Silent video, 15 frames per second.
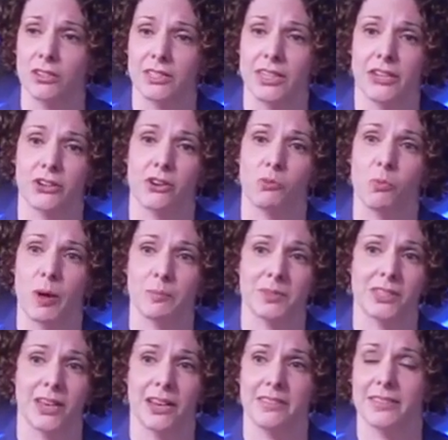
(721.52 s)
call center and
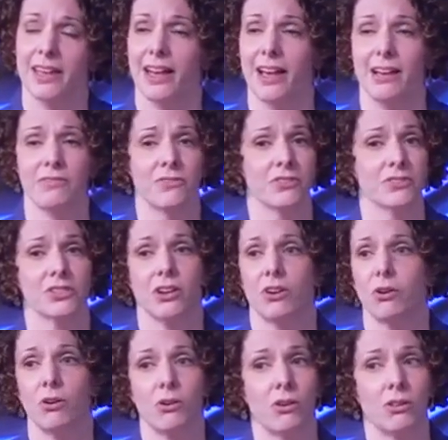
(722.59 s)
website that offers a
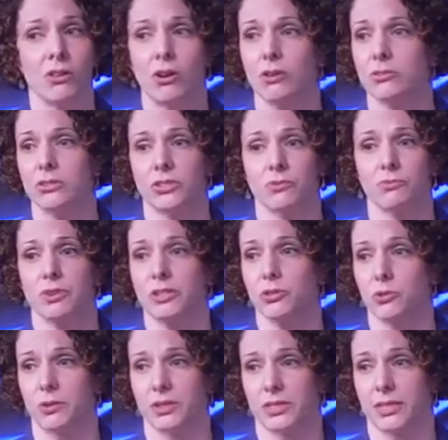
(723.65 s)
whole host of
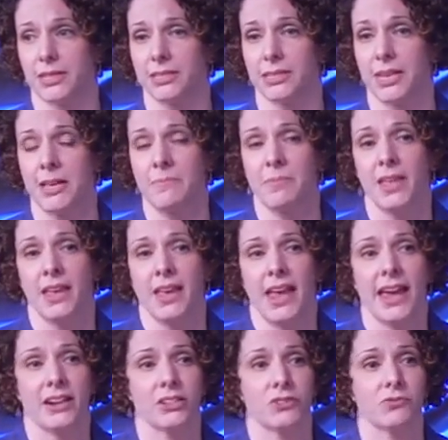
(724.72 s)
resources.
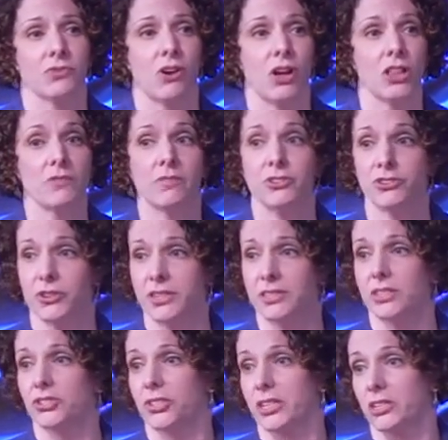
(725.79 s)
And it's for all of our
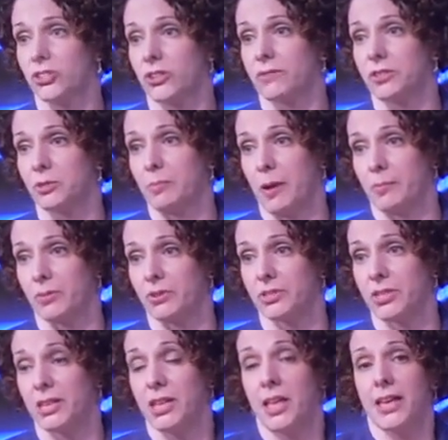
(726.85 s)
transitioning service
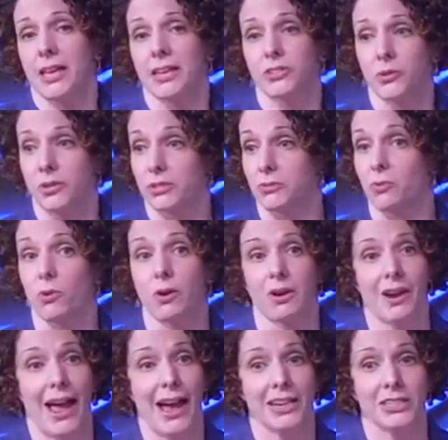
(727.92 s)
members. So it's
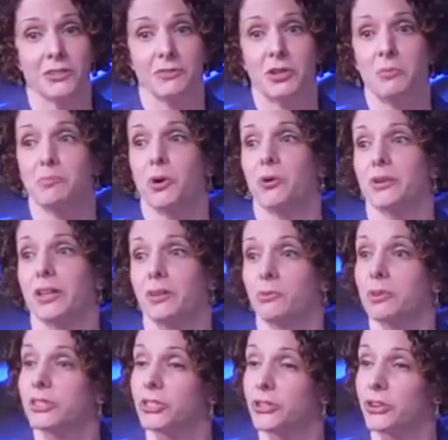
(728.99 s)
for active component,
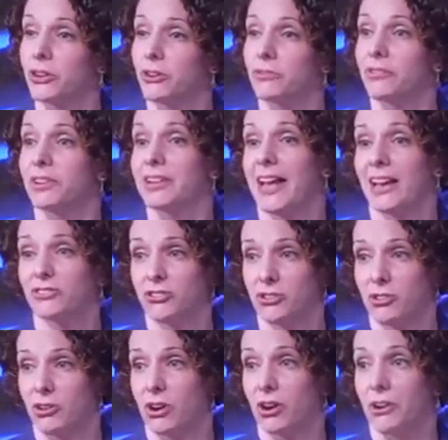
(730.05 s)
reserve,
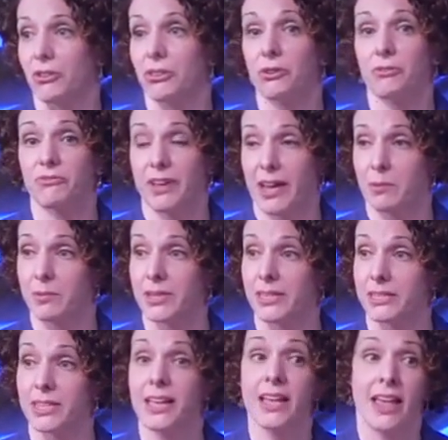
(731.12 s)
National Guard, their
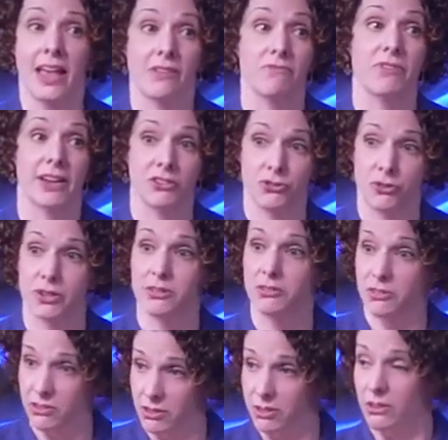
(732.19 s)
families, and
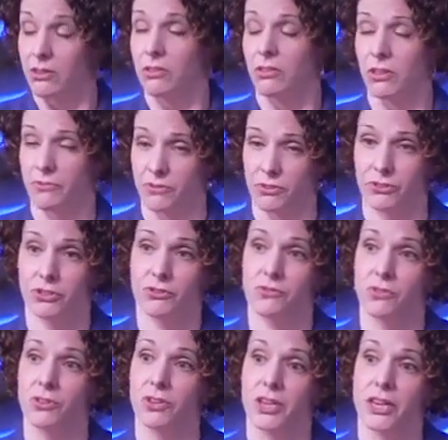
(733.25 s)
veterans the first
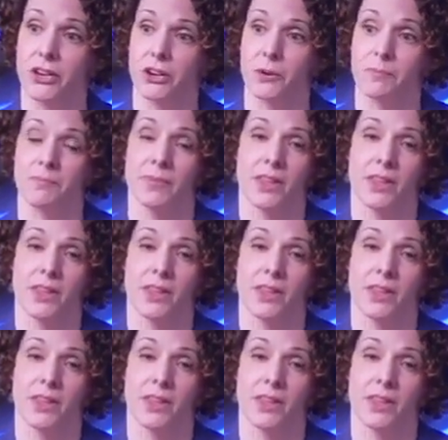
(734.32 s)
full year.